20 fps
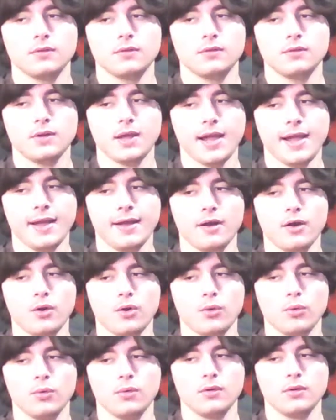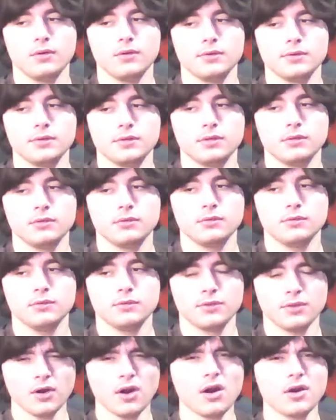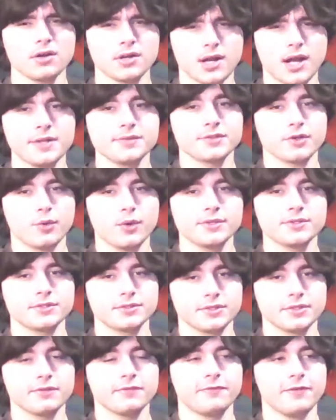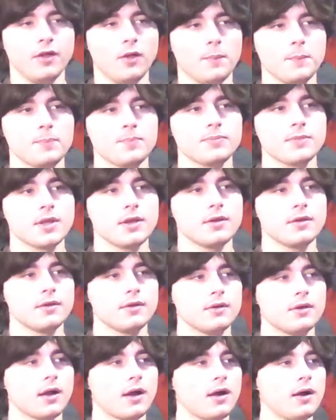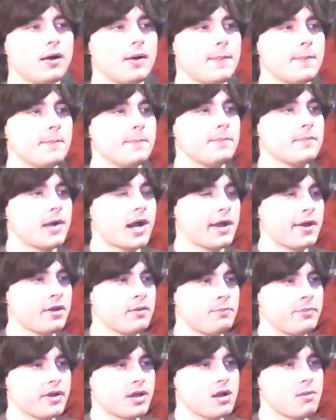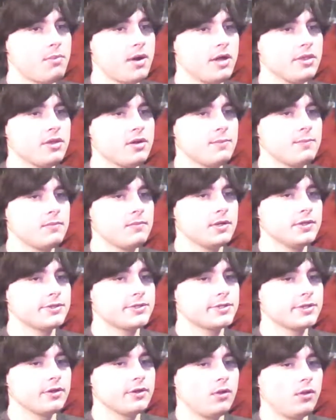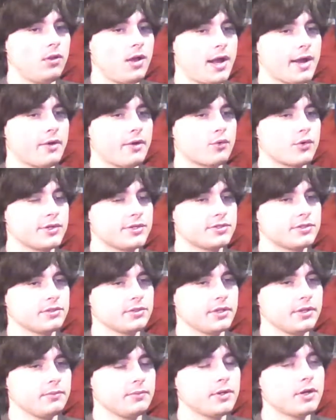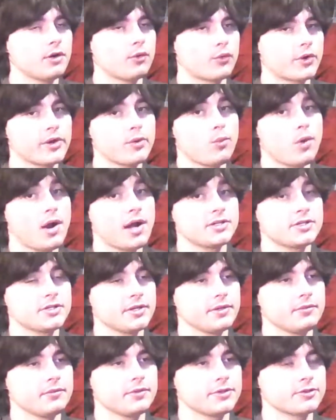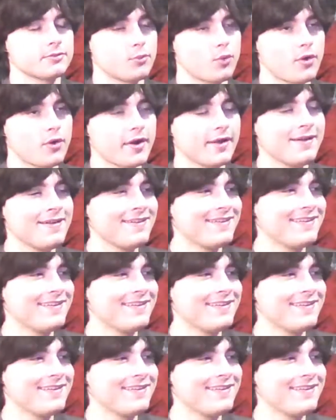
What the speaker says: how there are consequences in the film. I didn't pick up on them until I recently, rewatched it this morning.